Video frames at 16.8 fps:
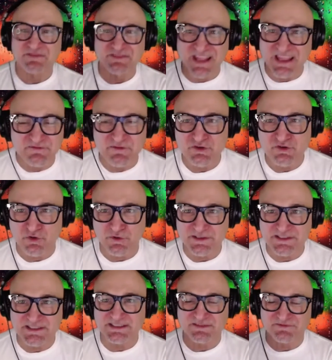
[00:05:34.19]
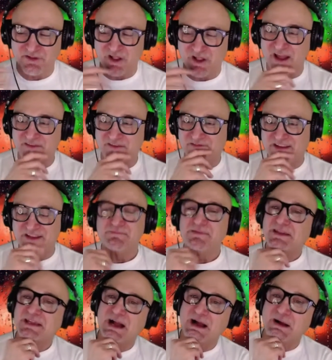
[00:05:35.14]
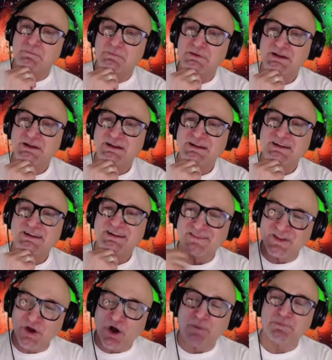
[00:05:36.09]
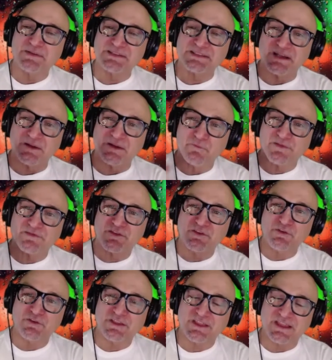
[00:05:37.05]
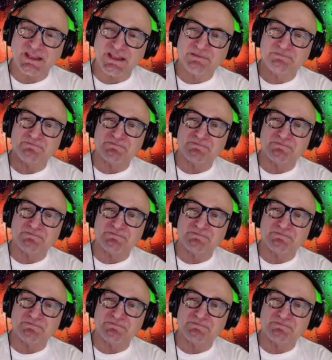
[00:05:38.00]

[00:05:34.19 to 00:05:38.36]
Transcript: even choices of life, can become the opposite? What do you think